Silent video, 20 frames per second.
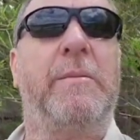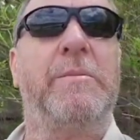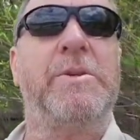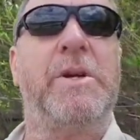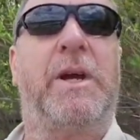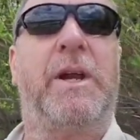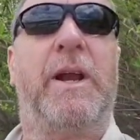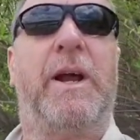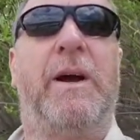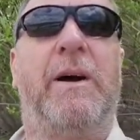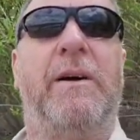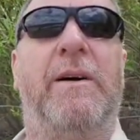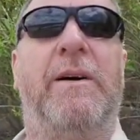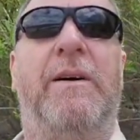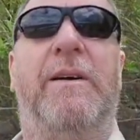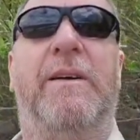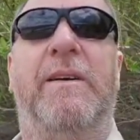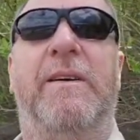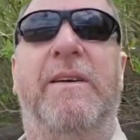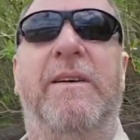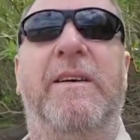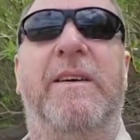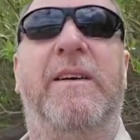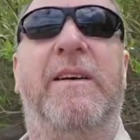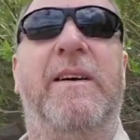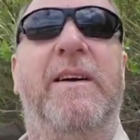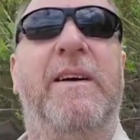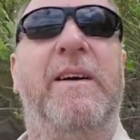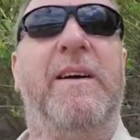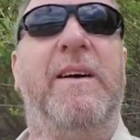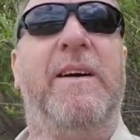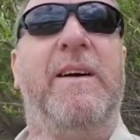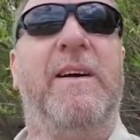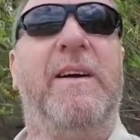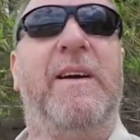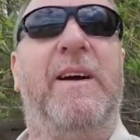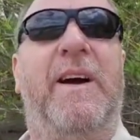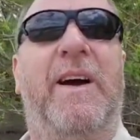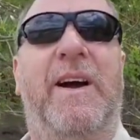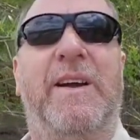check it out.
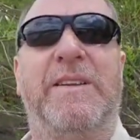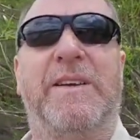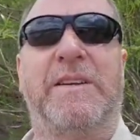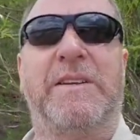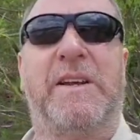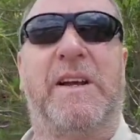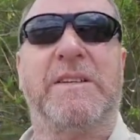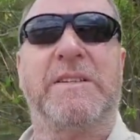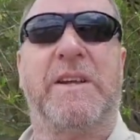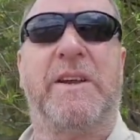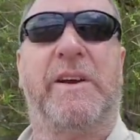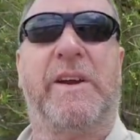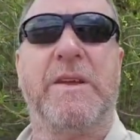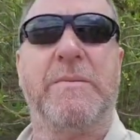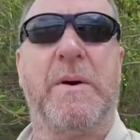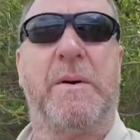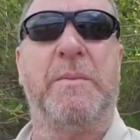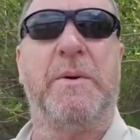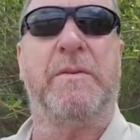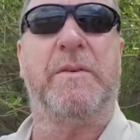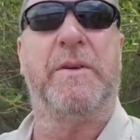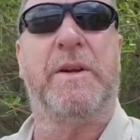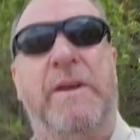All right, talk to you guys later. Keep on moving.